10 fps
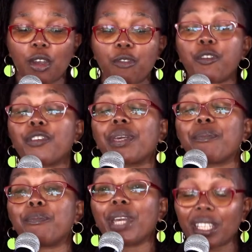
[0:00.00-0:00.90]
for the
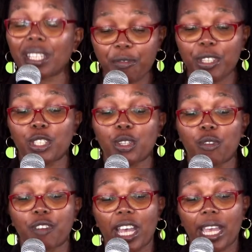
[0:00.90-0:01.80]
benefit of
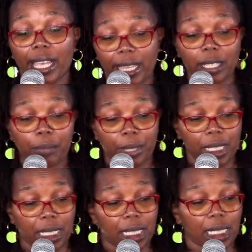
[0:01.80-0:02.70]
her
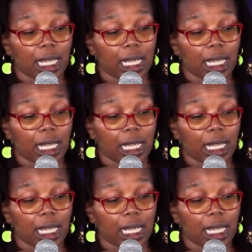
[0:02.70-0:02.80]
enemies.